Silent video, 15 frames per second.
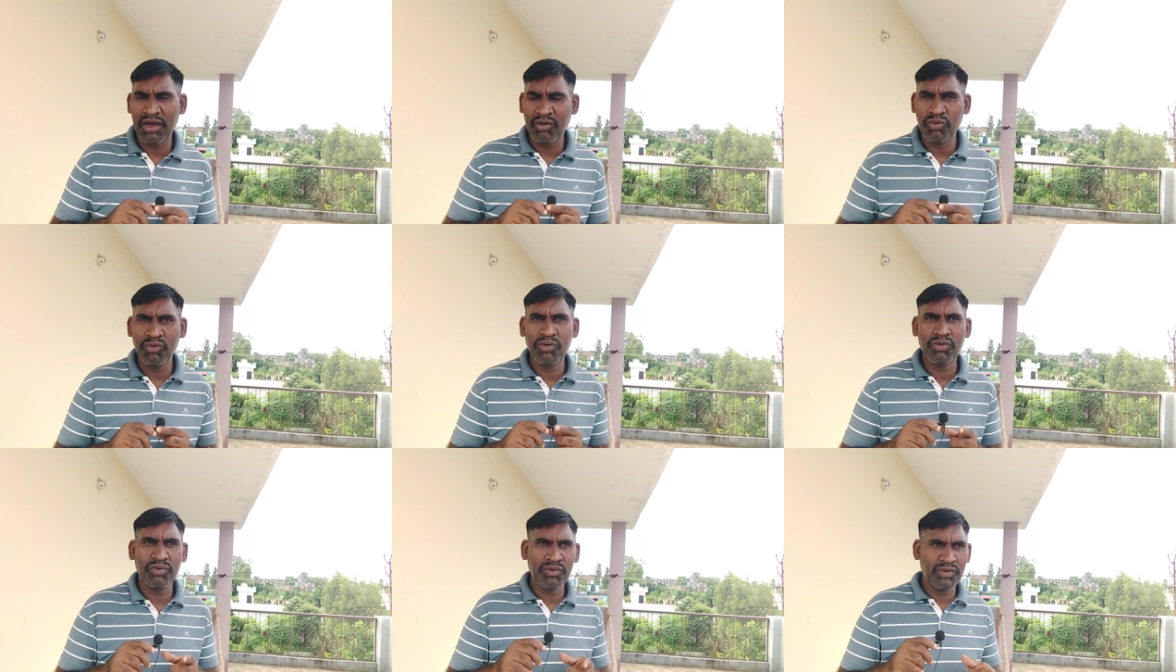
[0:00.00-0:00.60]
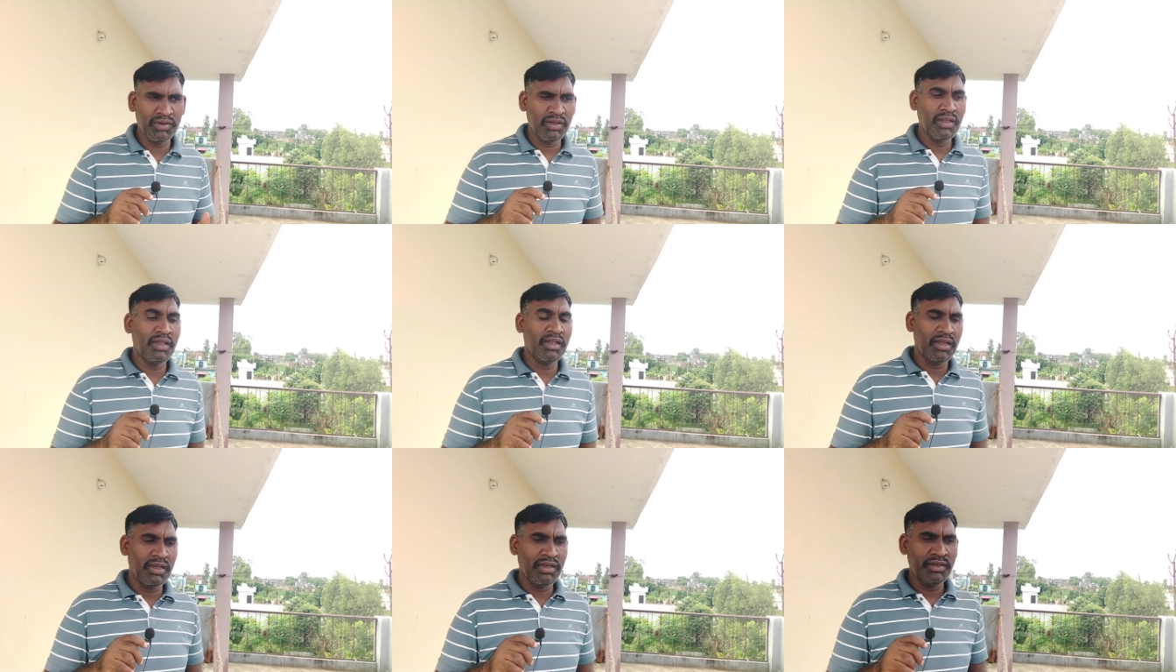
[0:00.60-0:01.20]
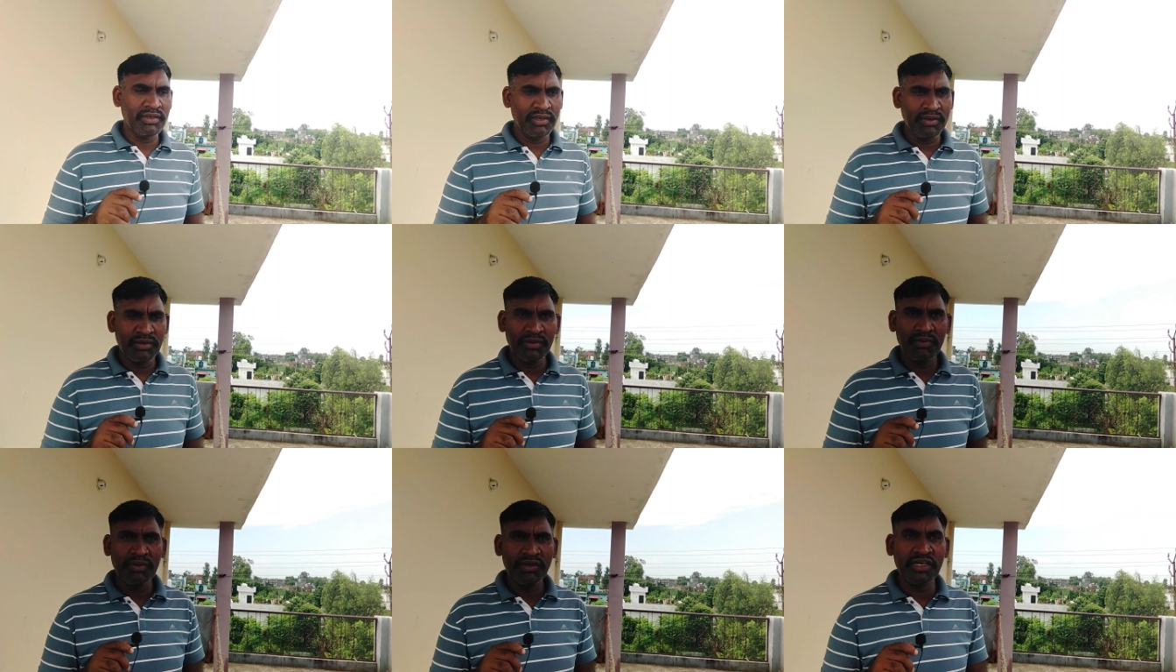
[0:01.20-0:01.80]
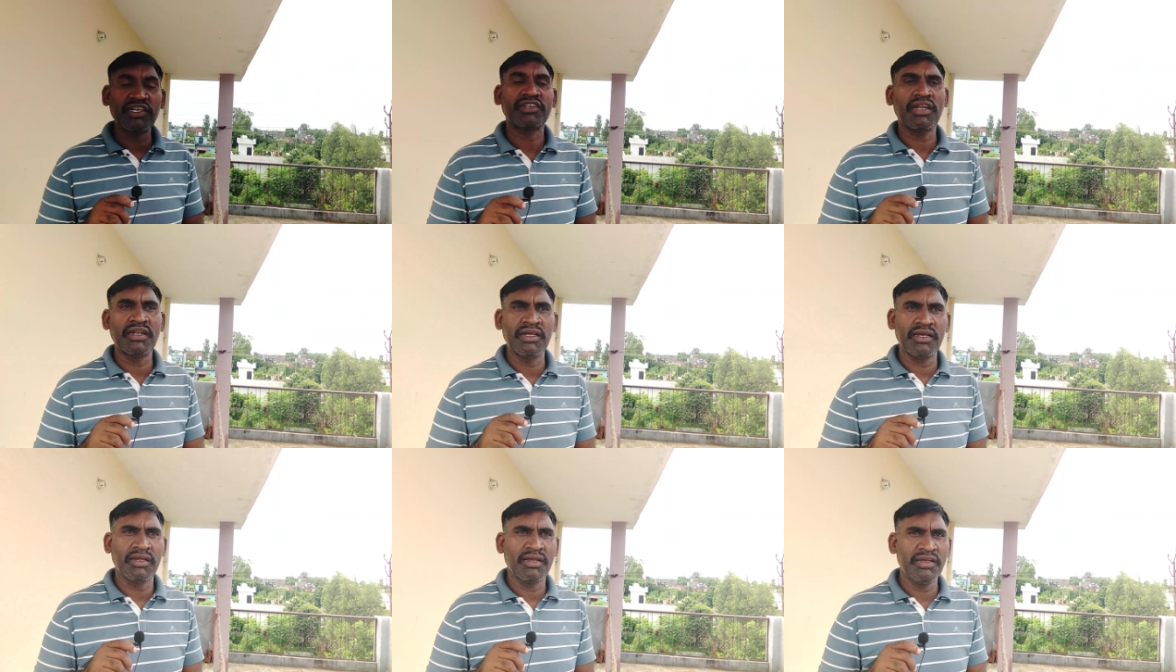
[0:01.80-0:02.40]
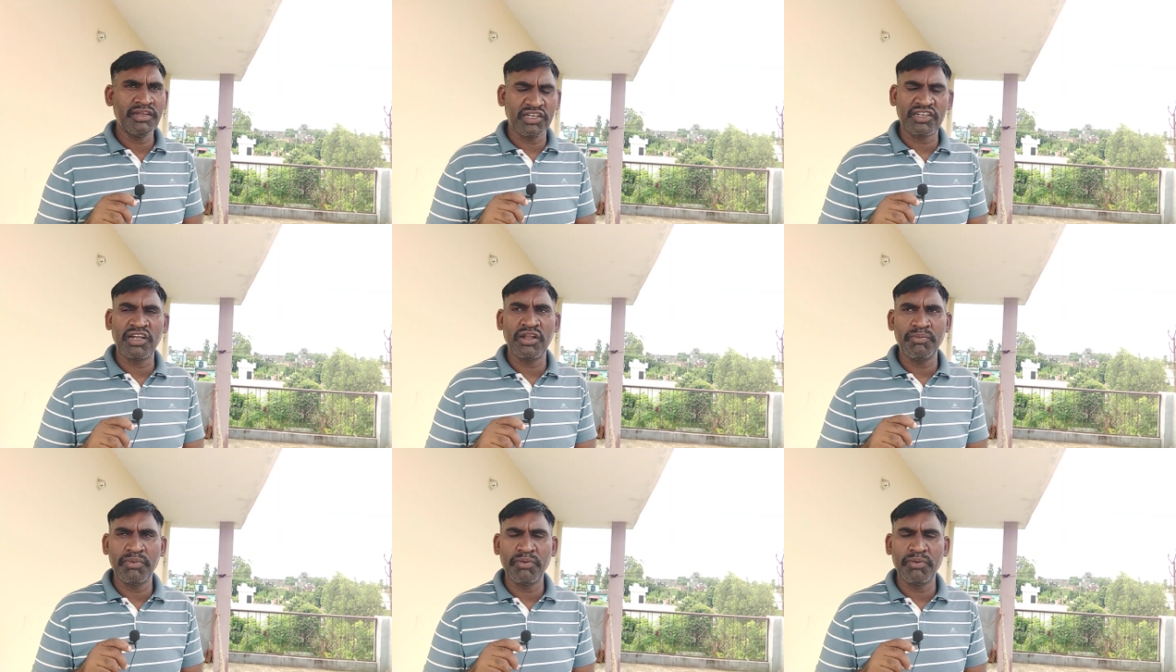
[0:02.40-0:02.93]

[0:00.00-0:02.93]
ago, uh, yesterday, yesterday